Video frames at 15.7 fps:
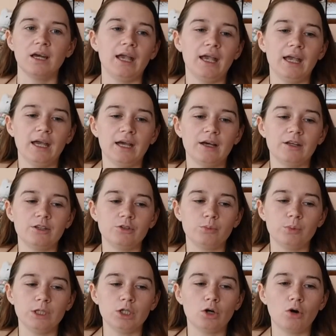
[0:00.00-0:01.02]
And
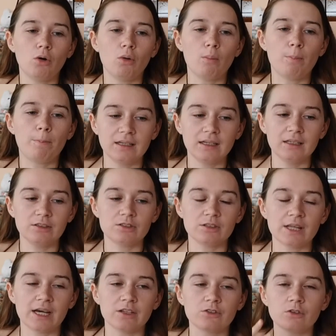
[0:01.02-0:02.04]
we go into
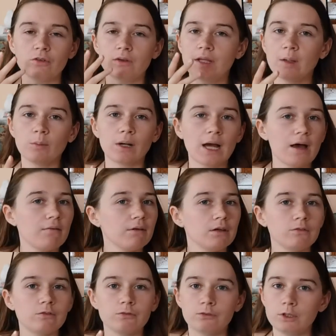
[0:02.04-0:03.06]
that. So they were
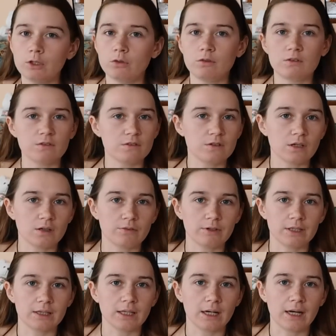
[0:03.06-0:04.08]
having feuds and stuff
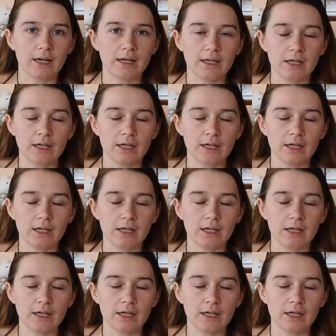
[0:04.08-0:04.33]
like that.